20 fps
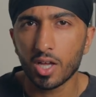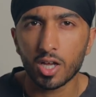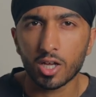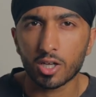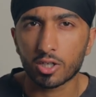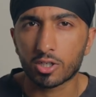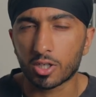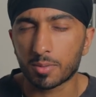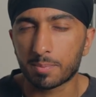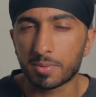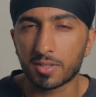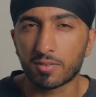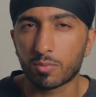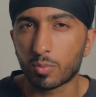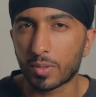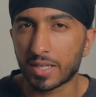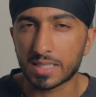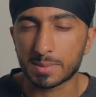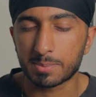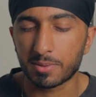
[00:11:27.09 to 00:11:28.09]
a couple of
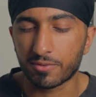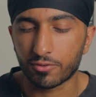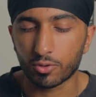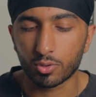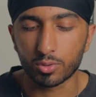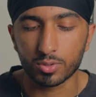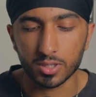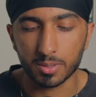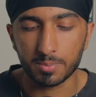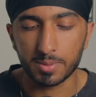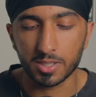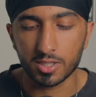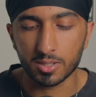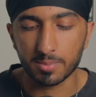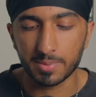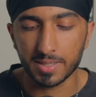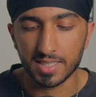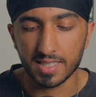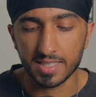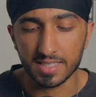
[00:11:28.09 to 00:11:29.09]
weeks before
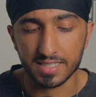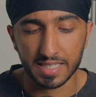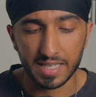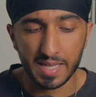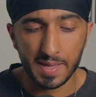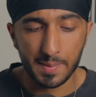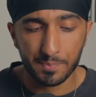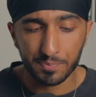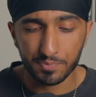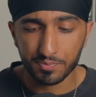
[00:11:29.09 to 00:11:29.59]
WWDC.